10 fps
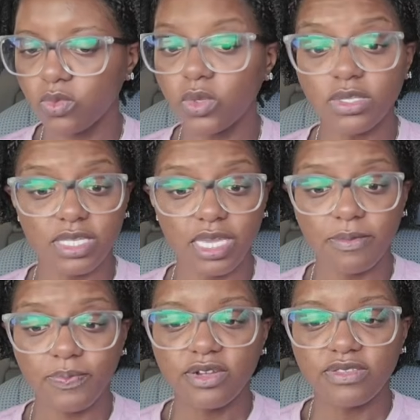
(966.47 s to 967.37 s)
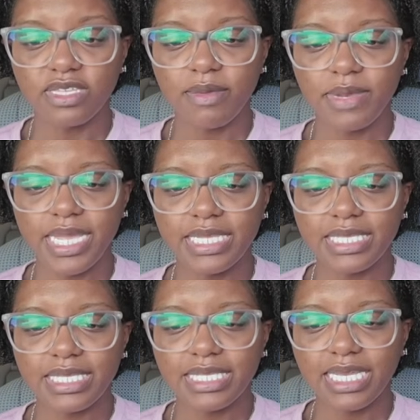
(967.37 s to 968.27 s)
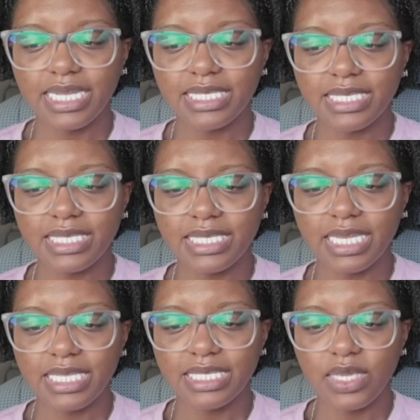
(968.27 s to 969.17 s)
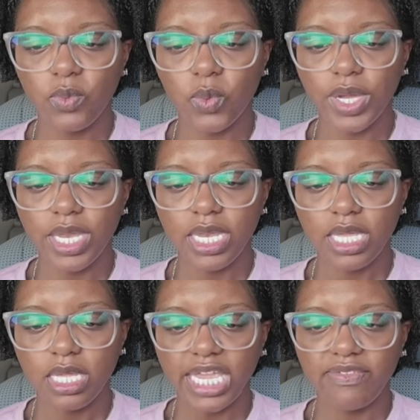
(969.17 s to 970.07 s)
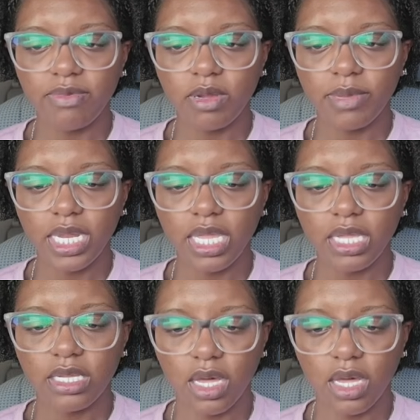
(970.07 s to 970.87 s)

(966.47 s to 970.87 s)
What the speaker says: We'll see. Zerosum needs 661. Should I give them their money?